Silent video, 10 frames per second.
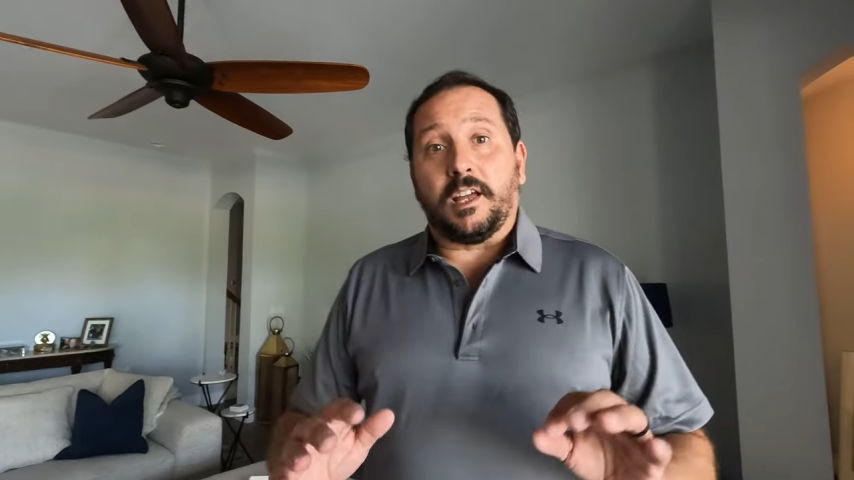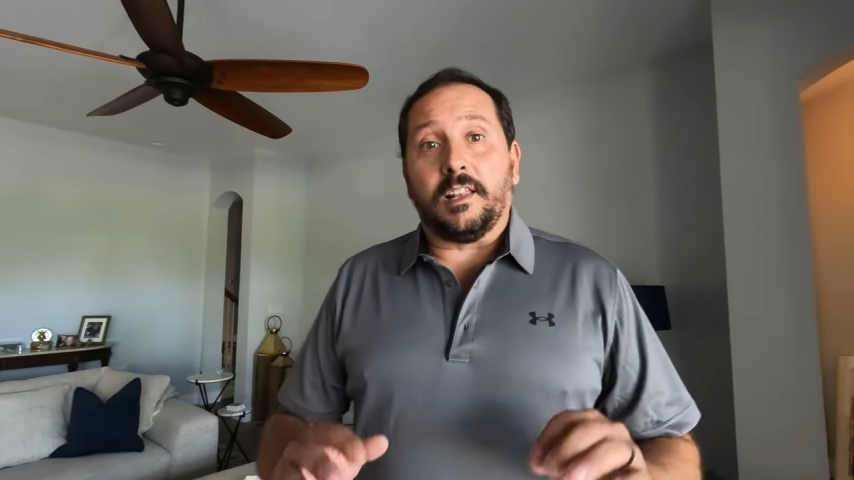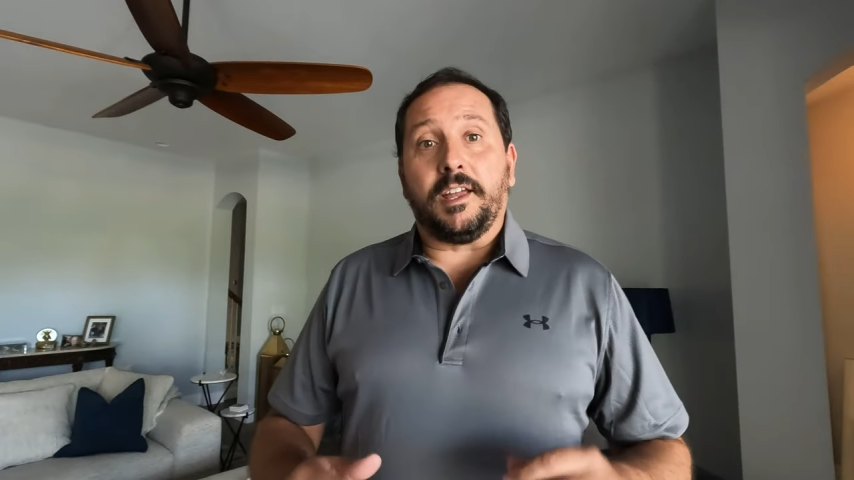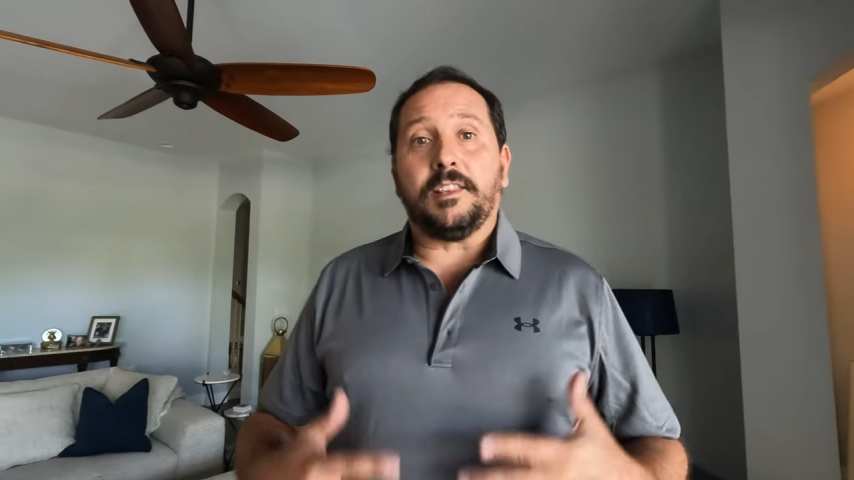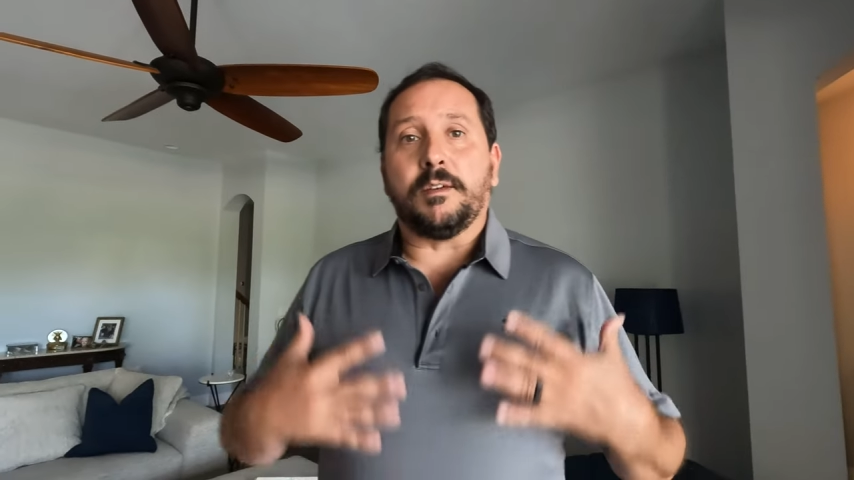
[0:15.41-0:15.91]
I
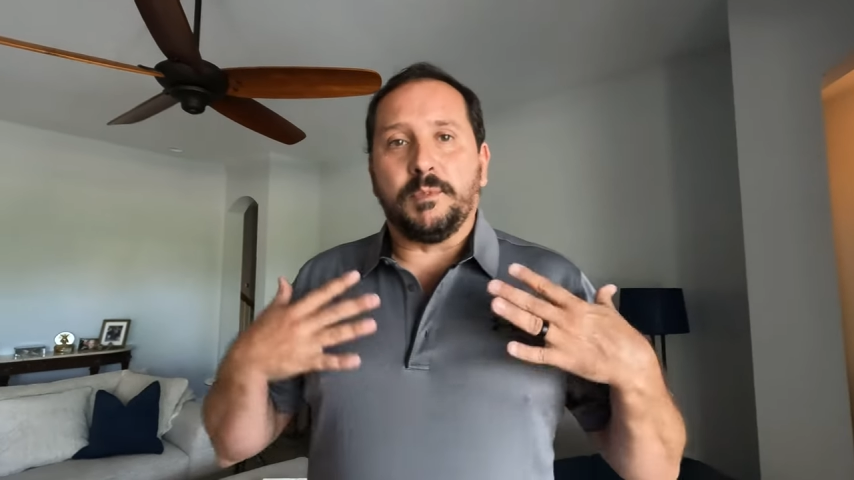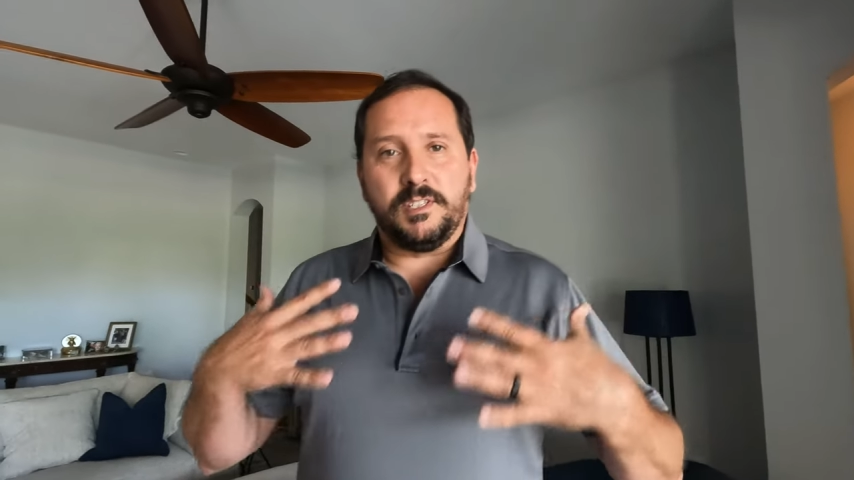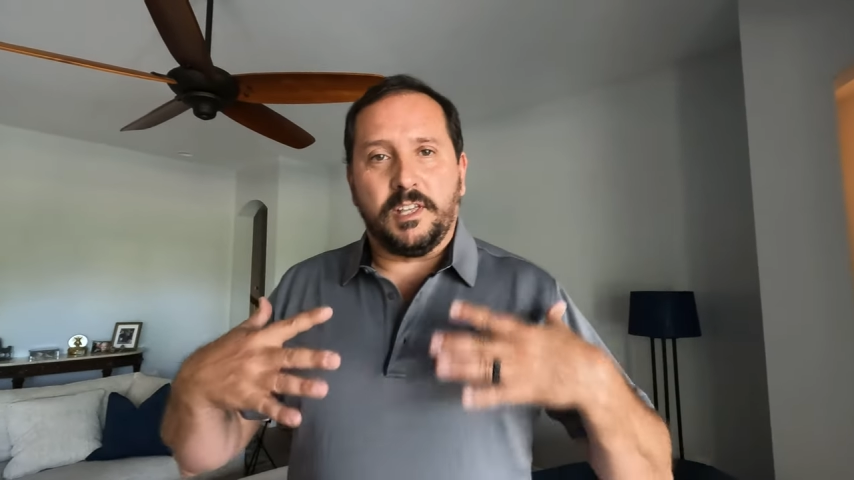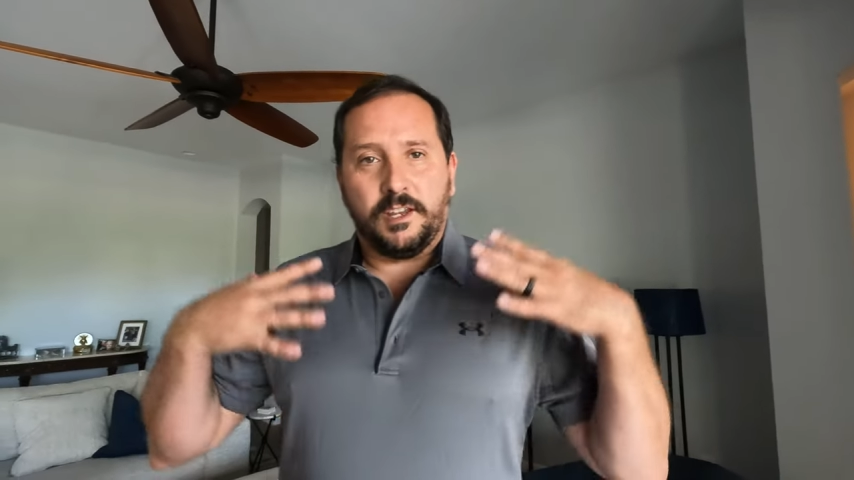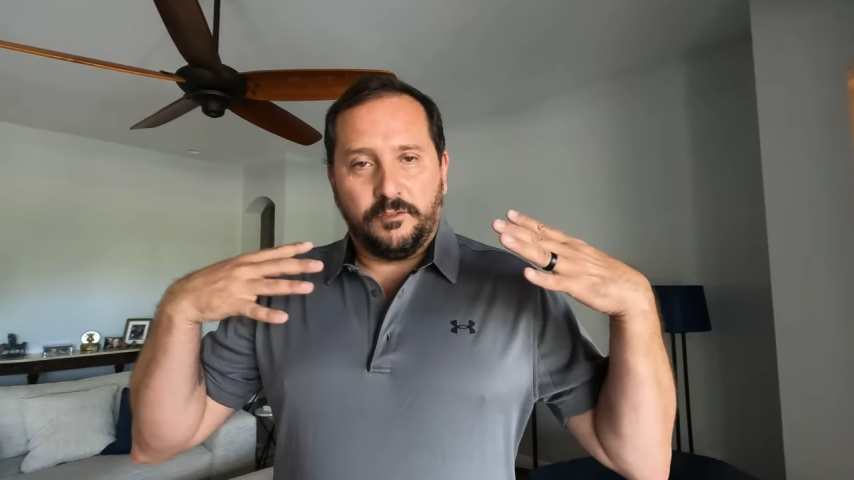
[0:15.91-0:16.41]
like them
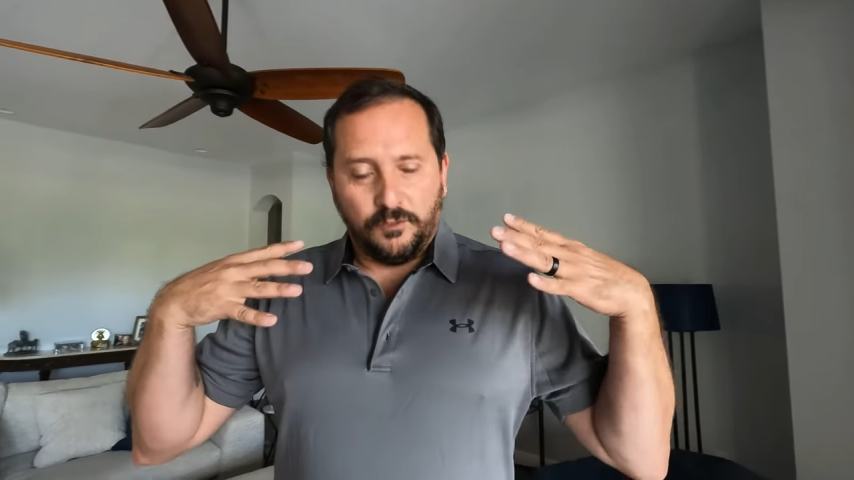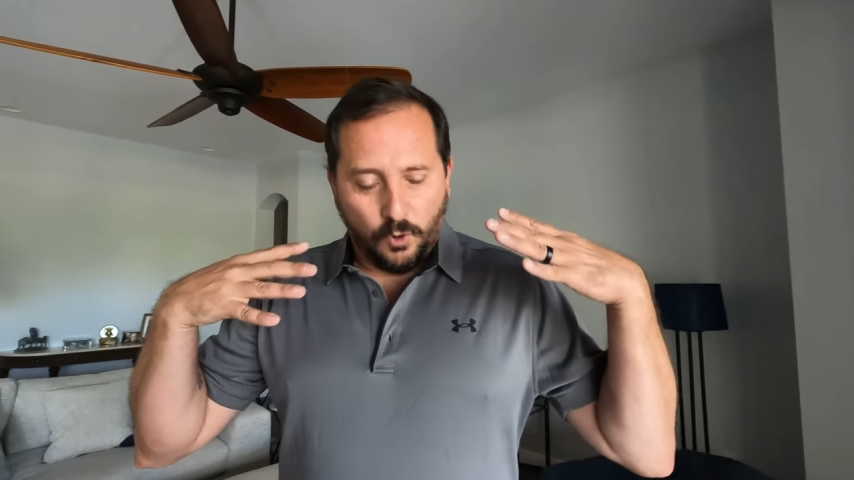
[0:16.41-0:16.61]
is they